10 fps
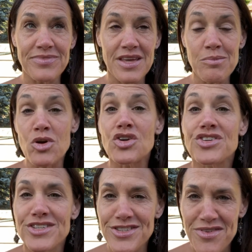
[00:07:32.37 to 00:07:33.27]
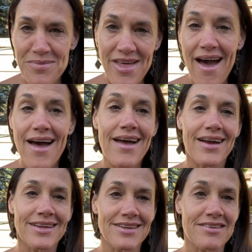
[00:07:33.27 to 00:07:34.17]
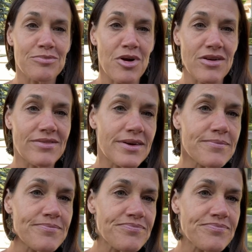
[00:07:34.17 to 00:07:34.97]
emerges from that and is part of it.